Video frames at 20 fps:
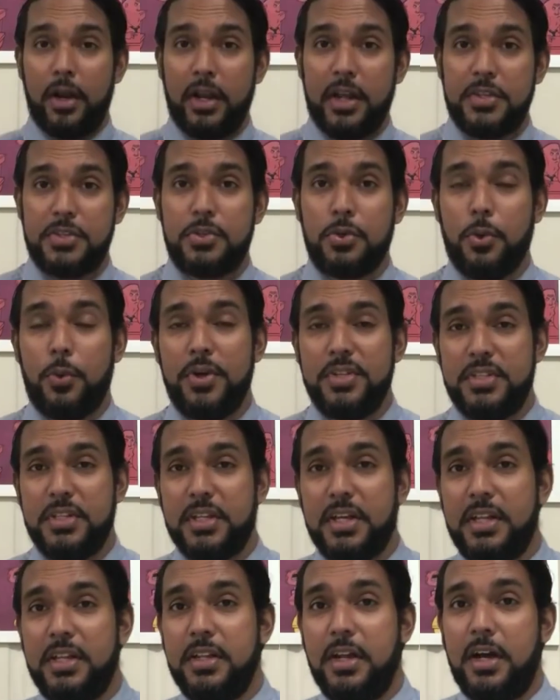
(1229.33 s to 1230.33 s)
guys, so once
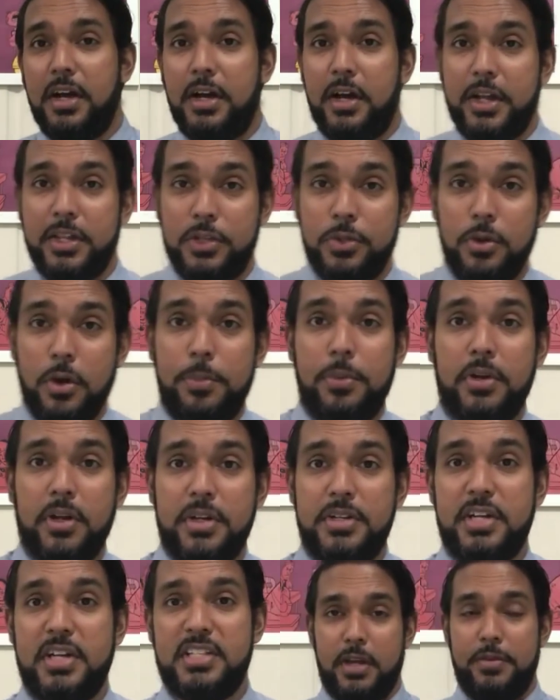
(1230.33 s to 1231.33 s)
again, I do
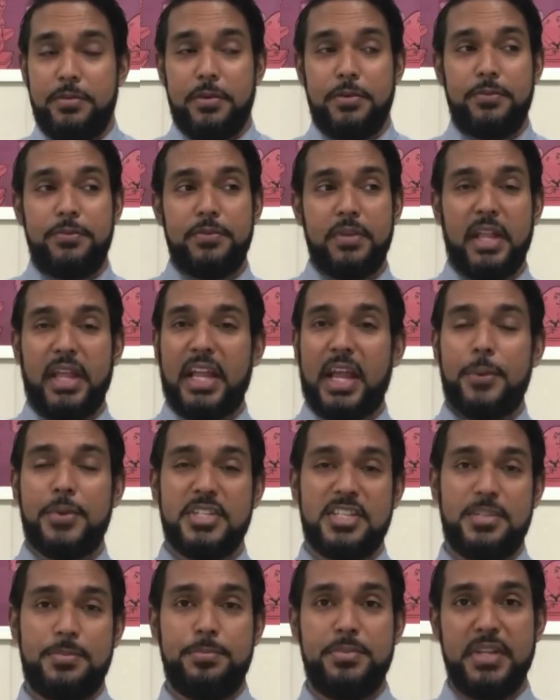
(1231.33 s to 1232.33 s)
apologize if it felt like I
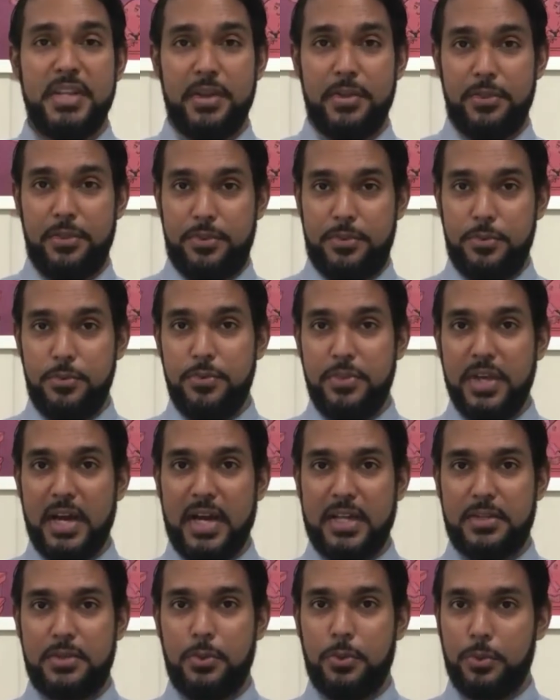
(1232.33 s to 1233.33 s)
was speeding through
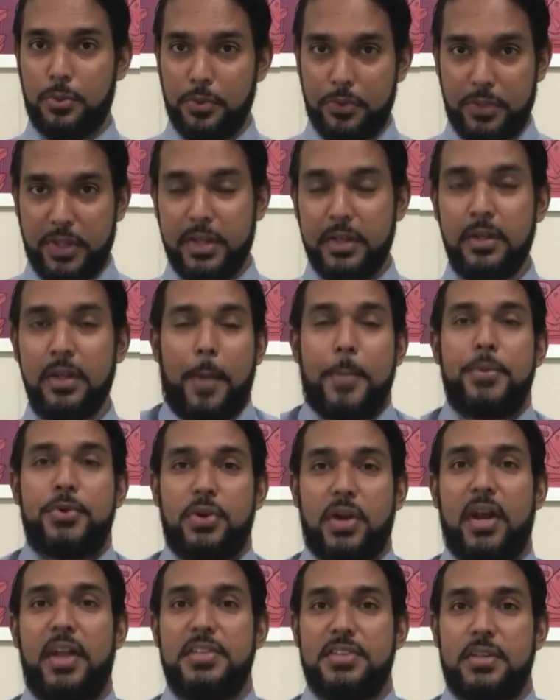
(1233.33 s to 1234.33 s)
that whole thing. I'm
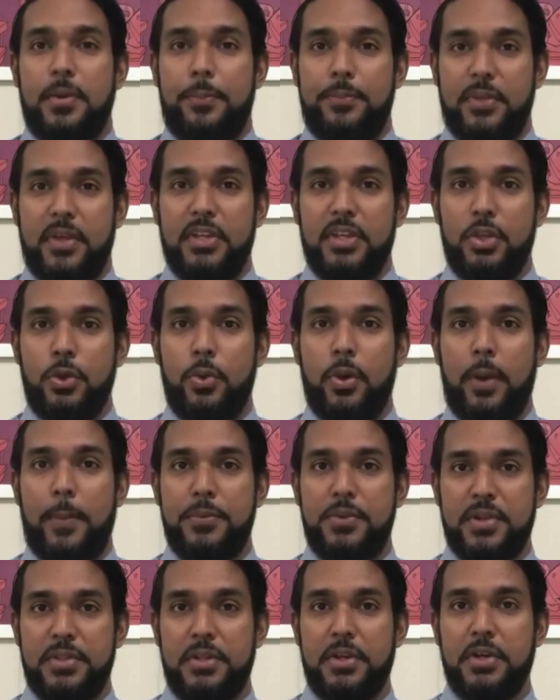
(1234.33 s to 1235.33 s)
trying something new. I'm
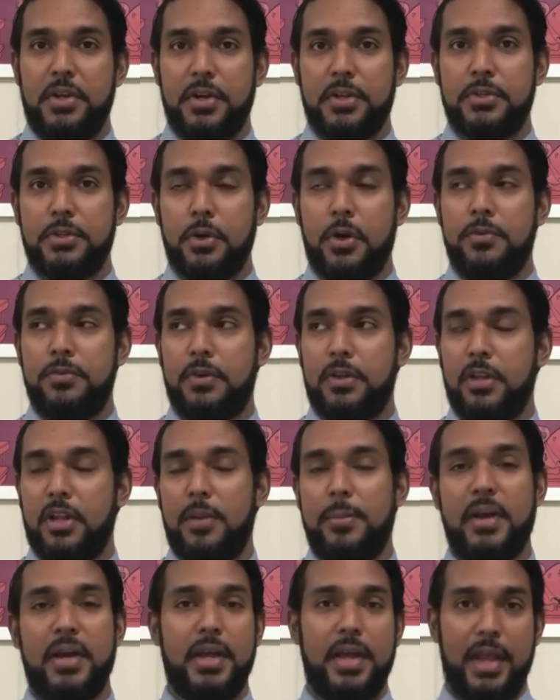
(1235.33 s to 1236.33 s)
trying to cut off a lot of
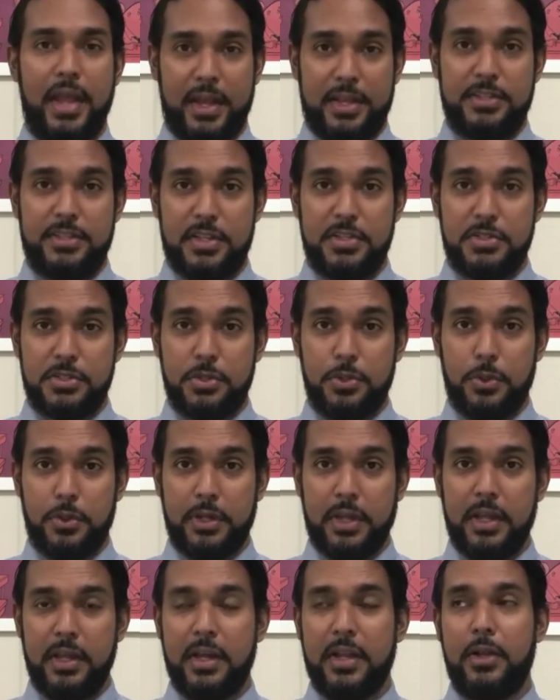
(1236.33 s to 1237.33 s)
my excess
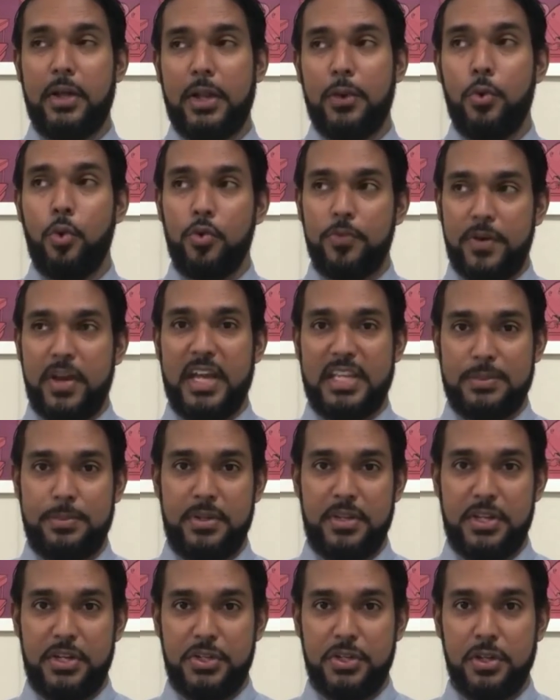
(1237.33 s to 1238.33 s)
talking and over
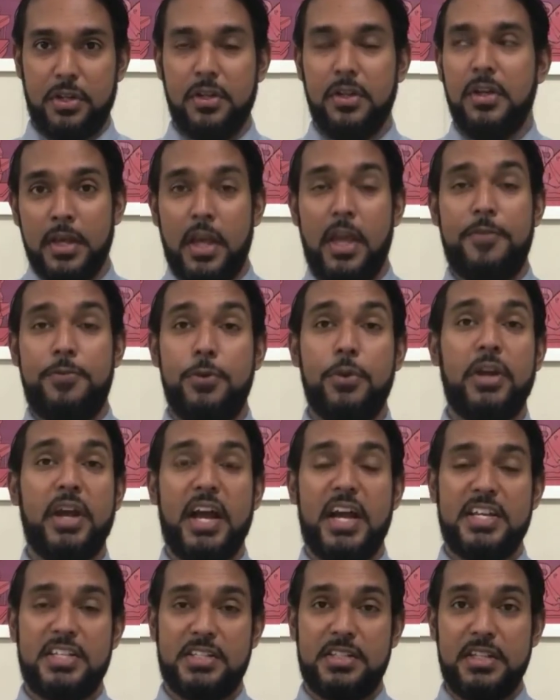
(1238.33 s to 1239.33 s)
explanation. If you
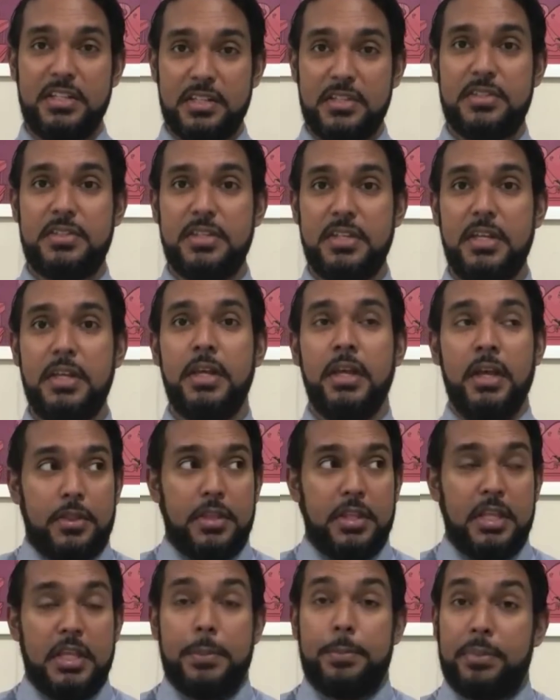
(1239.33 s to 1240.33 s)
guys need to see
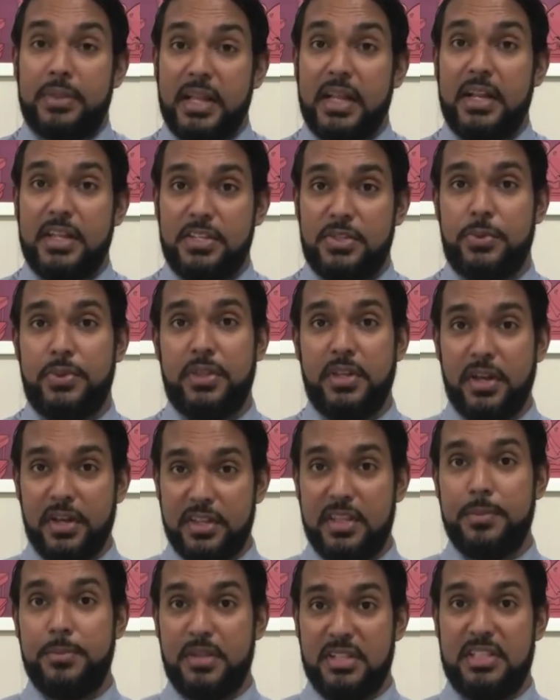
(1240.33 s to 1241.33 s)
the playlist with the
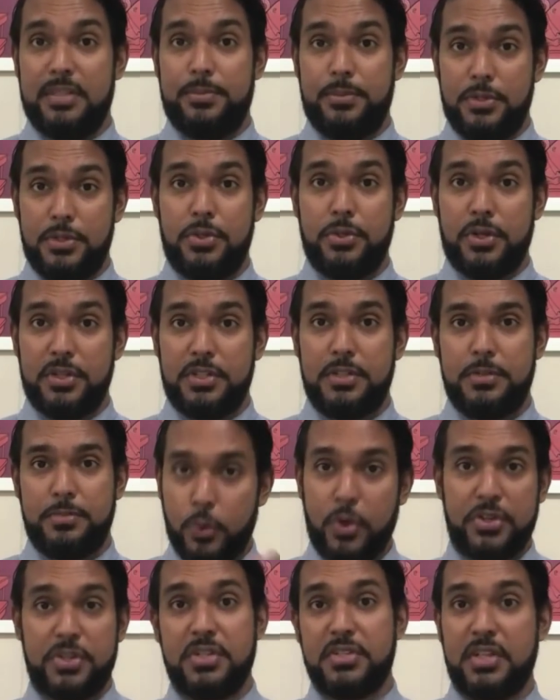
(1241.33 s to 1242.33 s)
other multiple choice
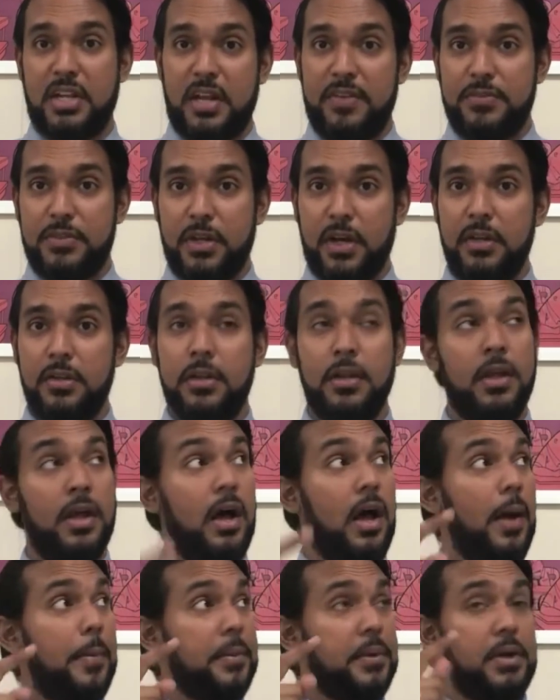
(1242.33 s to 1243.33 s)
questions that I've done,
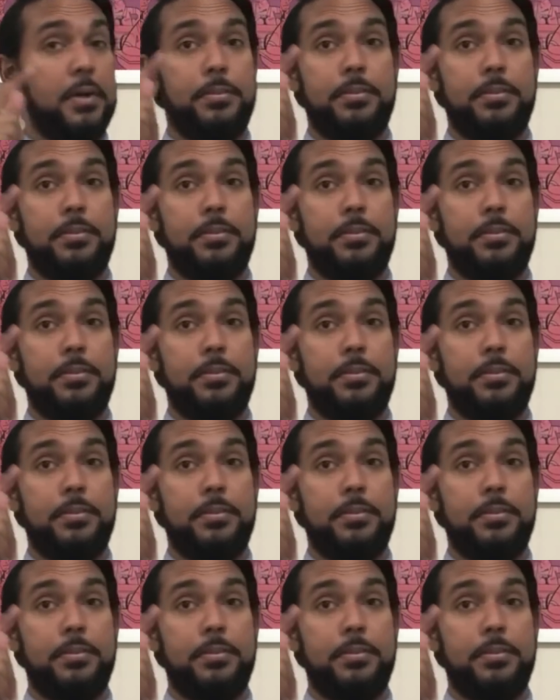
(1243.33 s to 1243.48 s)
I'm going to